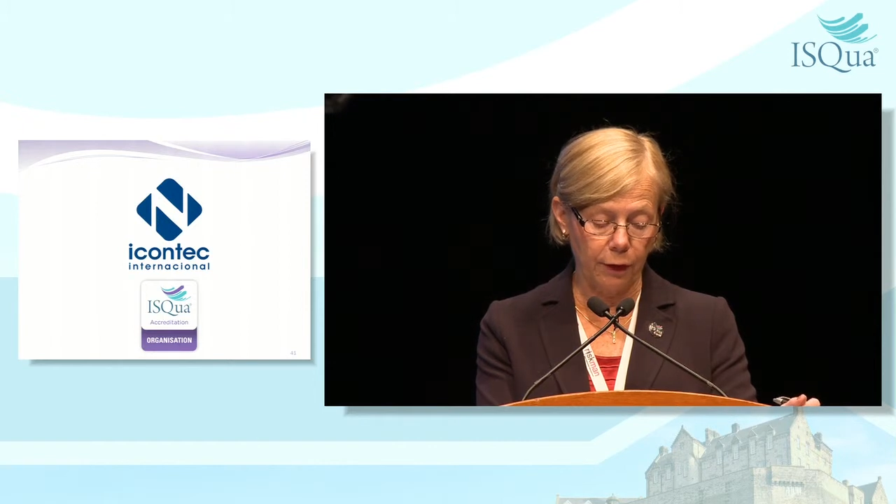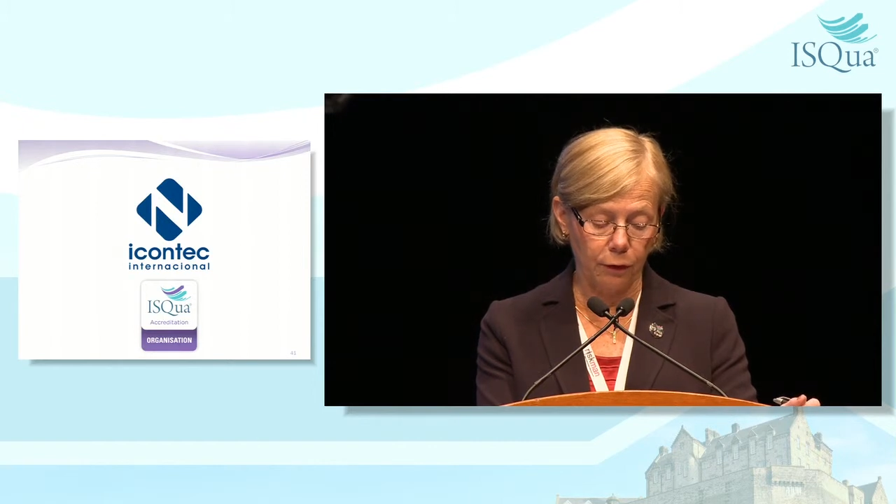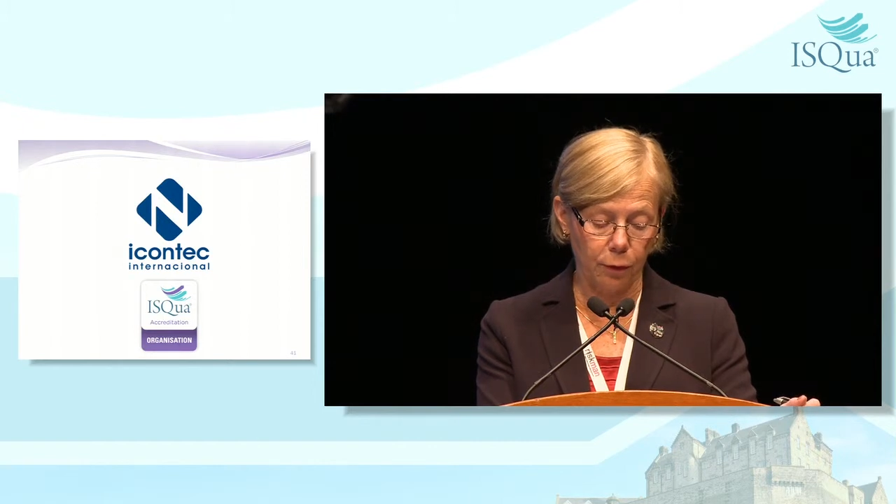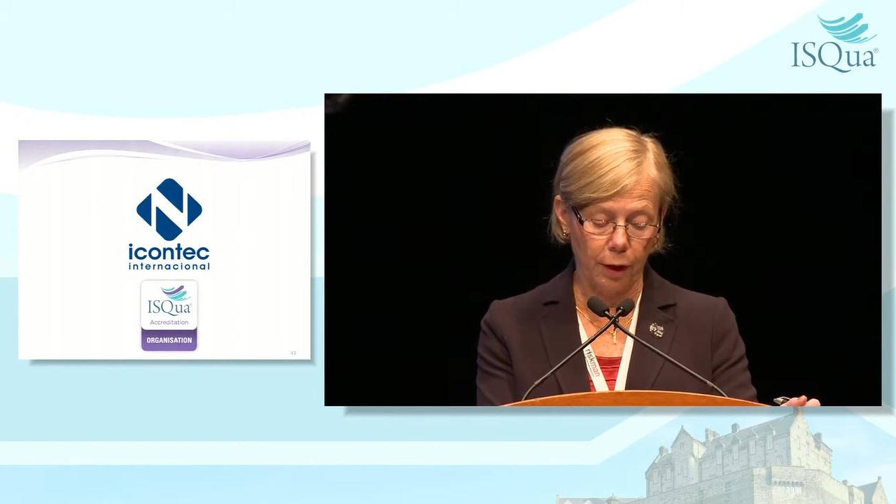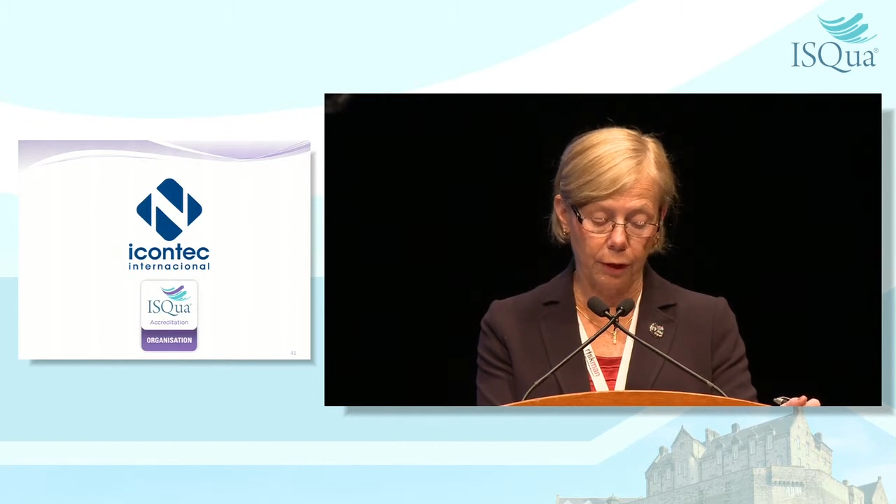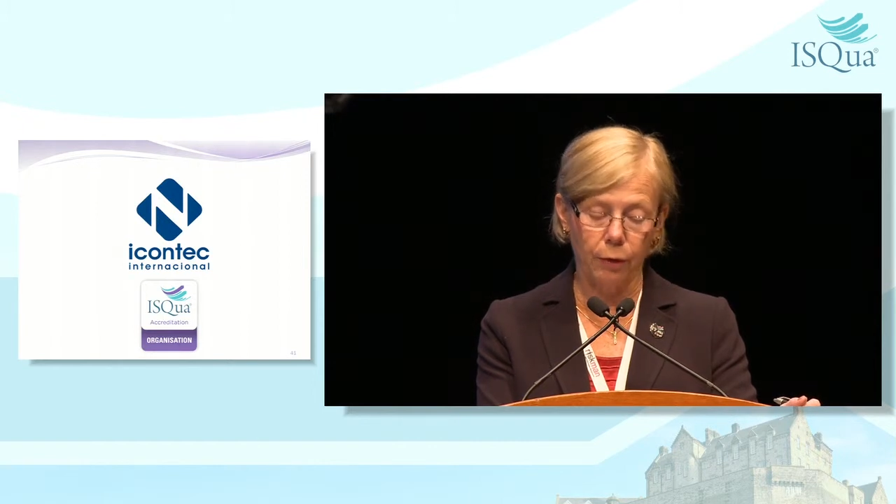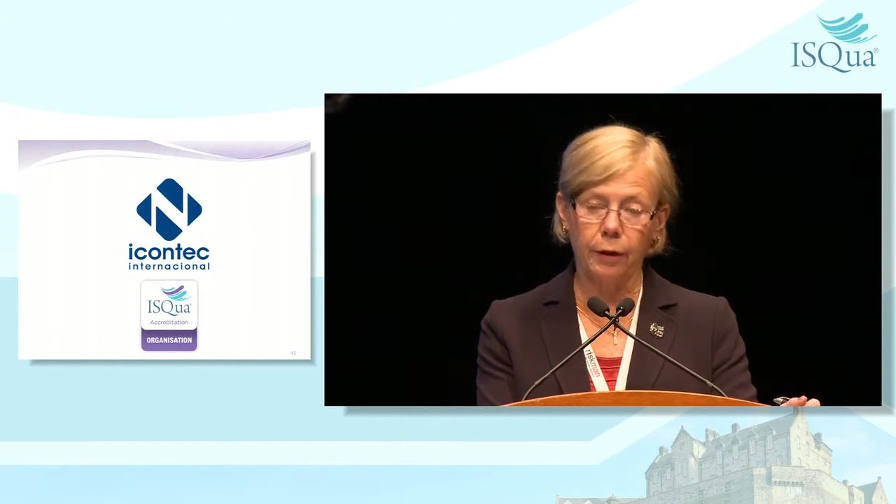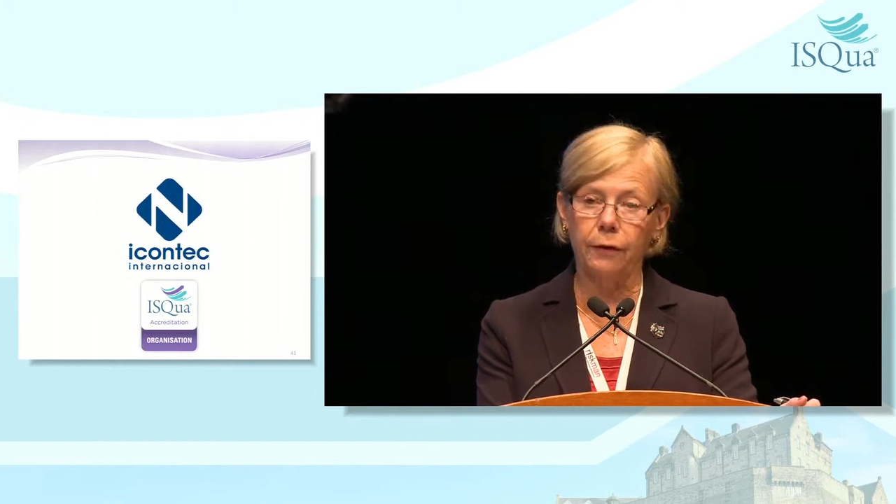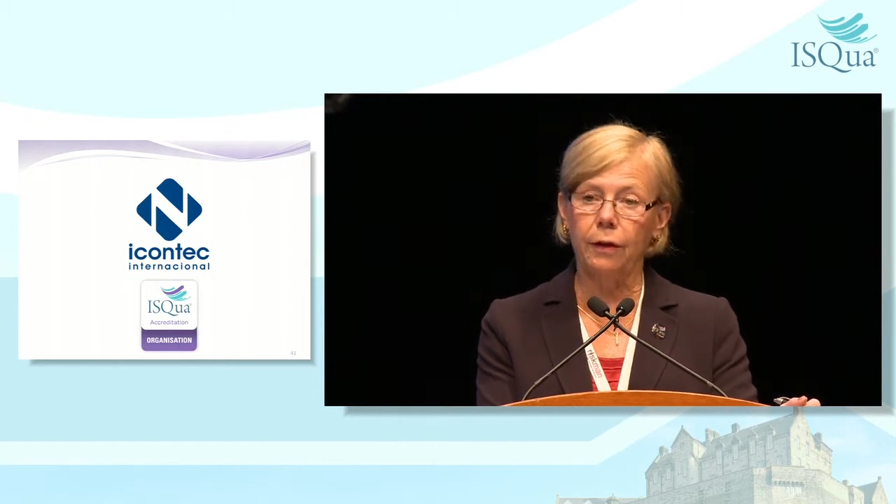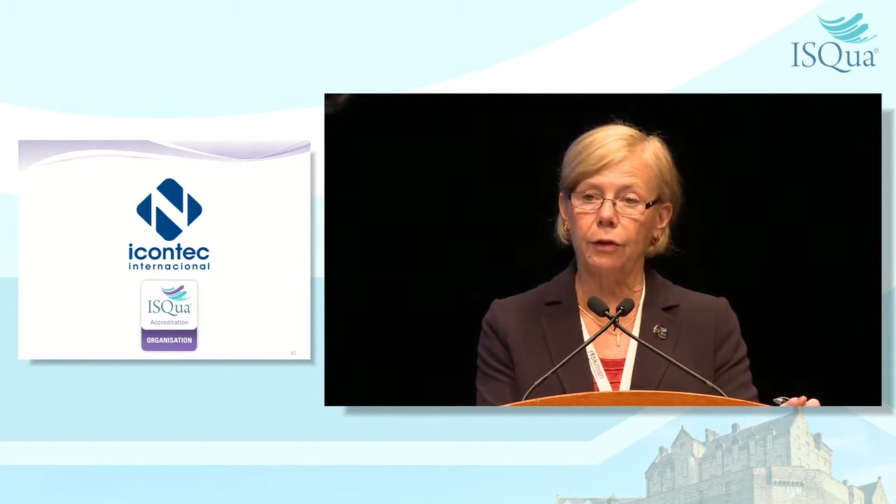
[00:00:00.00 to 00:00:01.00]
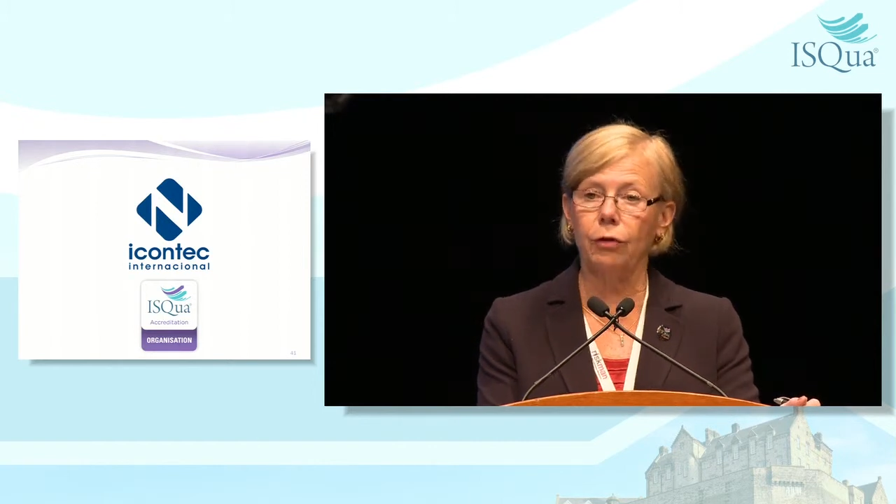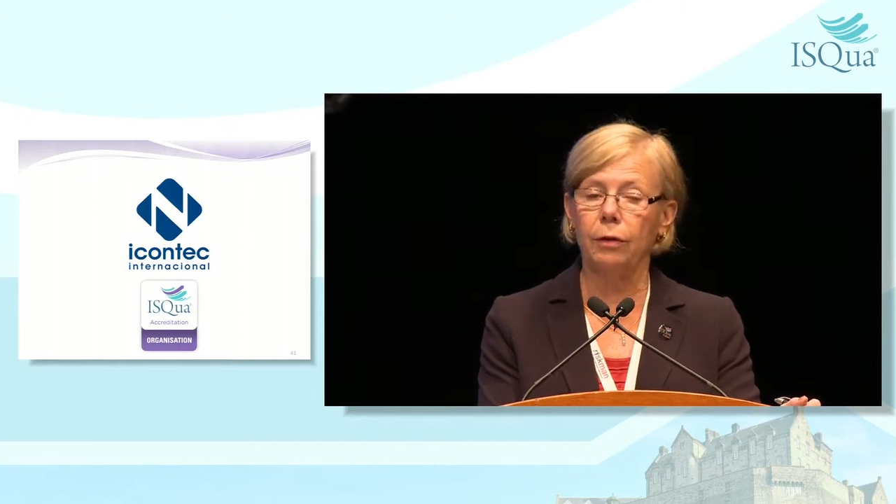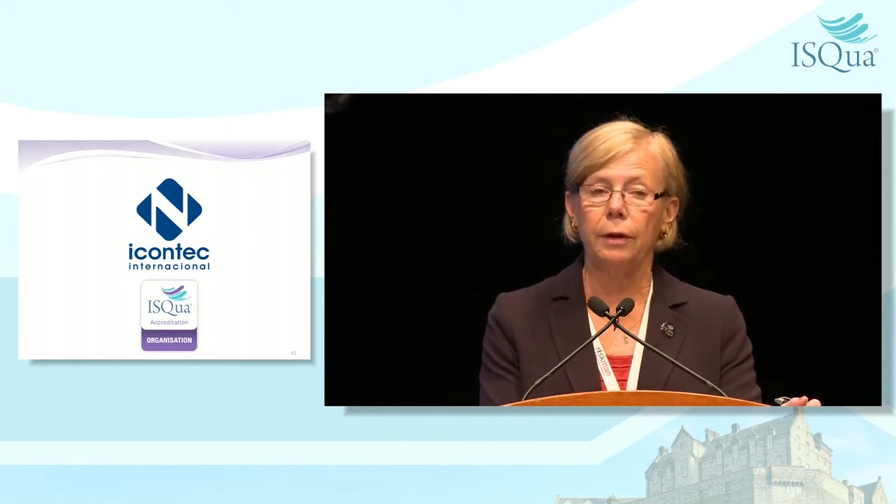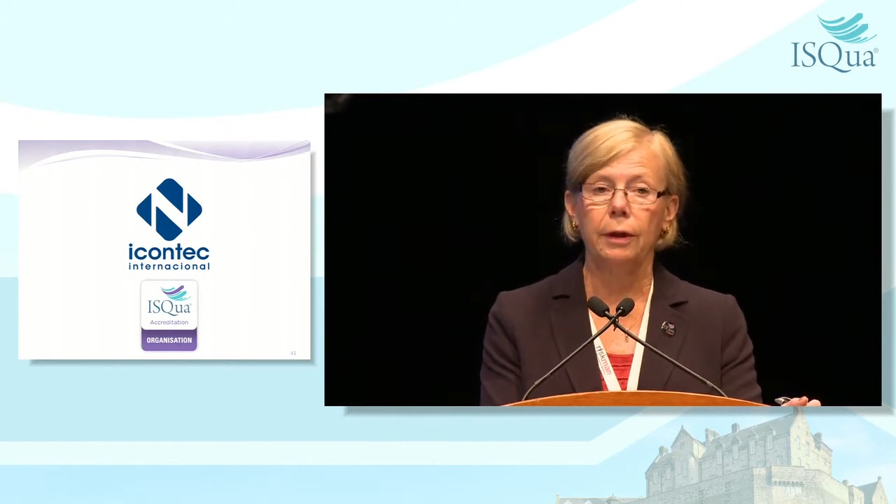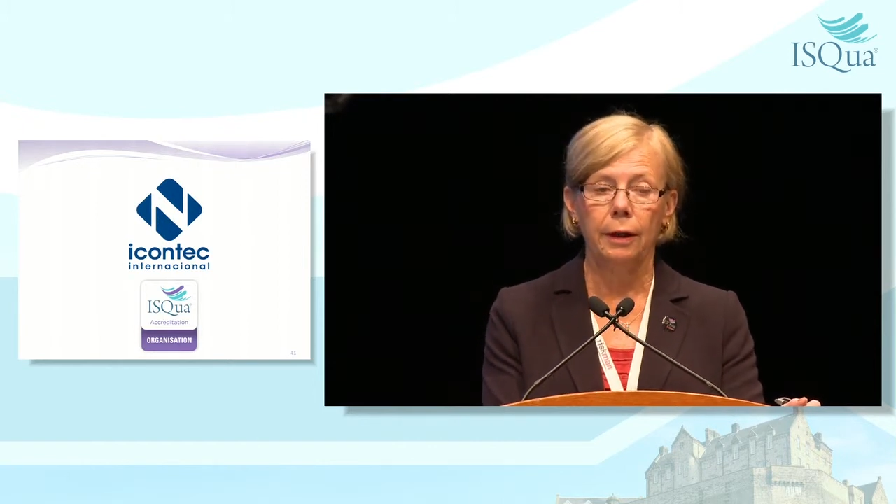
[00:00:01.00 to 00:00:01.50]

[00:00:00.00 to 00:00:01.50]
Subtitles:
ISQua accreditation